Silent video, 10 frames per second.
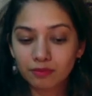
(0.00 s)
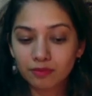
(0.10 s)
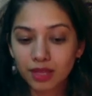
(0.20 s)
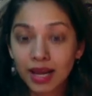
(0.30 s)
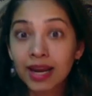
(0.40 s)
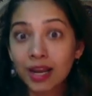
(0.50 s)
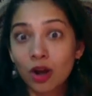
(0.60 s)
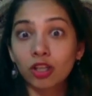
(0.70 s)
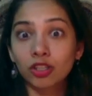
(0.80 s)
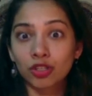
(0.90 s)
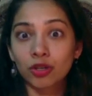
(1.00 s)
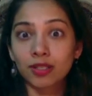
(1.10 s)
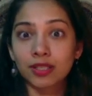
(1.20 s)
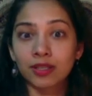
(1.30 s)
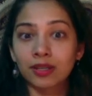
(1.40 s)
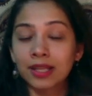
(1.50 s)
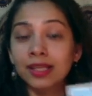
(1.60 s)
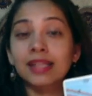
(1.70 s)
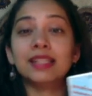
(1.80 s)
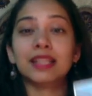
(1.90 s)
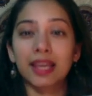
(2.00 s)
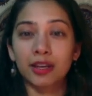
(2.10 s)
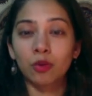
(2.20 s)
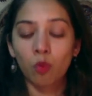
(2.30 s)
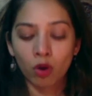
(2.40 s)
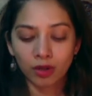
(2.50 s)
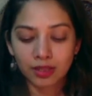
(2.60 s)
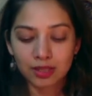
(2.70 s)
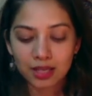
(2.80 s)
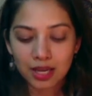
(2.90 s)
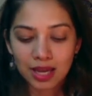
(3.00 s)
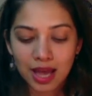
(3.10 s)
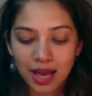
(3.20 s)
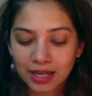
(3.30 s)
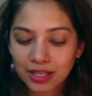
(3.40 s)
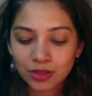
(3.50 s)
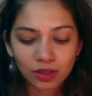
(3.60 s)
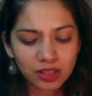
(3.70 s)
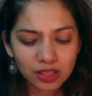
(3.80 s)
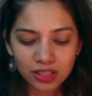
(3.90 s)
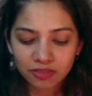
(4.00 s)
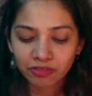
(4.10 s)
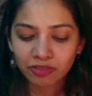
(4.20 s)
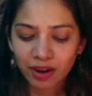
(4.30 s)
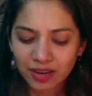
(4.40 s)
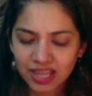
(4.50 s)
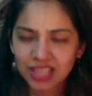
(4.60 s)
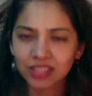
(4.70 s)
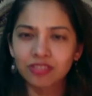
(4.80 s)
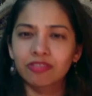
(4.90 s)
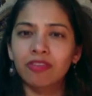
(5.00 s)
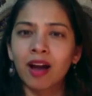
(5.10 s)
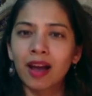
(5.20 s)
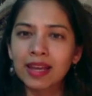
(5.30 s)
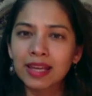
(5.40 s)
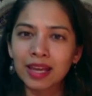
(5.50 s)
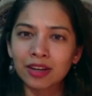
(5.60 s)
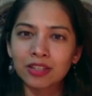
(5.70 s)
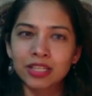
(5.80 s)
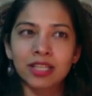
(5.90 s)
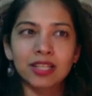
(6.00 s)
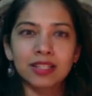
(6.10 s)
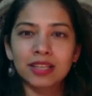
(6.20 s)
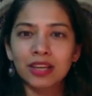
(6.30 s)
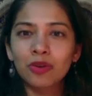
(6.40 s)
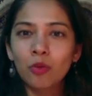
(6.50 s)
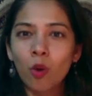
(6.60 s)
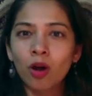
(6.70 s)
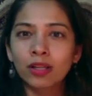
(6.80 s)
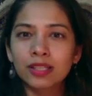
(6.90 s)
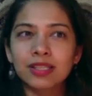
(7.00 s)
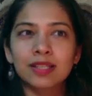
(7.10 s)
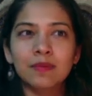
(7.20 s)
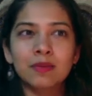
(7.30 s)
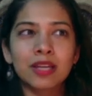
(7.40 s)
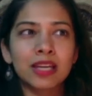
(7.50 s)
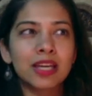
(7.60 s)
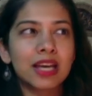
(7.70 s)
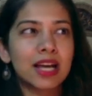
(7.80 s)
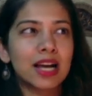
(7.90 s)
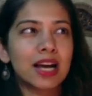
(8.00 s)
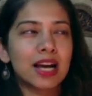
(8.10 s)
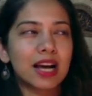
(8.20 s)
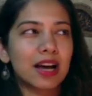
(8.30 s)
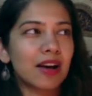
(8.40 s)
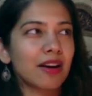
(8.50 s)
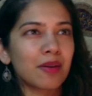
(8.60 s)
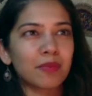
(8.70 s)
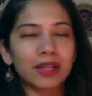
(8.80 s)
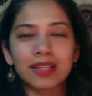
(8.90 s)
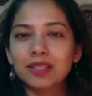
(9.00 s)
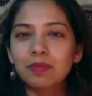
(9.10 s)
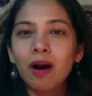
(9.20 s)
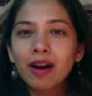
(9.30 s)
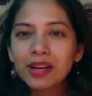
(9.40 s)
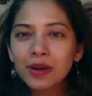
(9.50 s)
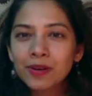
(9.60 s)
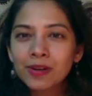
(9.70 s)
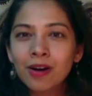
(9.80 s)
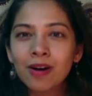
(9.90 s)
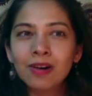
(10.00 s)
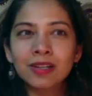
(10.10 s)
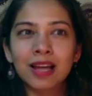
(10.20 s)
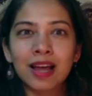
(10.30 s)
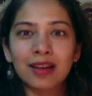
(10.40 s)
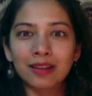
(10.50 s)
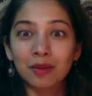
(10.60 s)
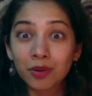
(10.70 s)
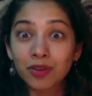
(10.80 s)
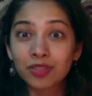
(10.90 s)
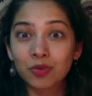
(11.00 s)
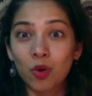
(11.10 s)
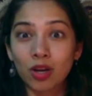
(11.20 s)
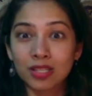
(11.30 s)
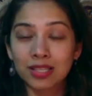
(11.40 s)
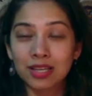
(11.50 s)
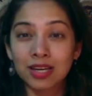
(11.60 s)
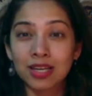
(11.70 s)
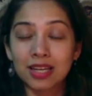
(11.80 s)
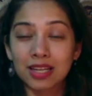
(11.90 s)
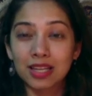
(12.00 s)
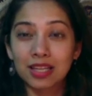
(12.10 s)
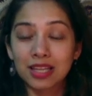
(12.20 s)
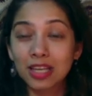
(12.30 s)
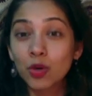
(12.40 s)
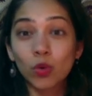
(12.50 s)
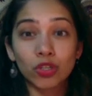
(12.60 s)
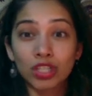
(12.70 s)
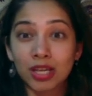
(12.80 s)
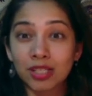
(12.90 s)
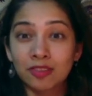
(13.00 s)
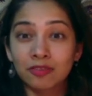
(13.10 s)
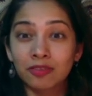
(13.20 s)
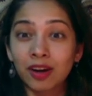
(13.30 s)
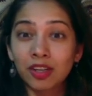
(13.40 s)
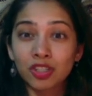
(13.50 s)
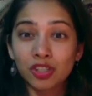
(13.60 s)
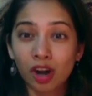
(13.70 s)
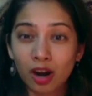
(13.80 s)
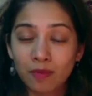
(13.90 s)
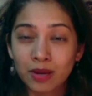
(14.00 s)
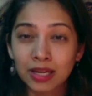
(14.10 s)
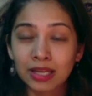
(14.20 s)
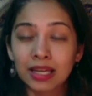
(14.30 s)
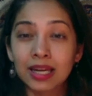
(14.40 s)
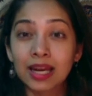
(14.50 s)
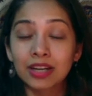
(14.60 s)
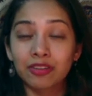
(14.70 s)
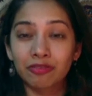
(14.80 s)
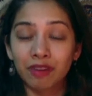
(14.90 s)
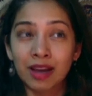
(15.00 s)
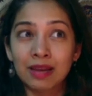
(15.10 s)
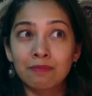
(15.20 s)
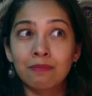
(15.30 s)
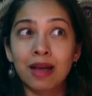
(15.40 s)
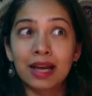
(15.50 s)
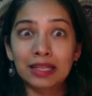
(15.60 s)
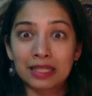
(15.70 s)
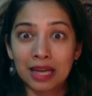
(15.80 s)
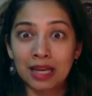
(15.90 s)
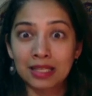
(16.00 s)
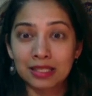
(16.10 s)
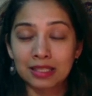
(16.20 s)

And I call the shots here. And that's the King of Wands. And he's also this very electrifying energy. This King of Wands is somebody, like there's a party going on and a person walks in and he or she has a very charming, electrifying, magnetized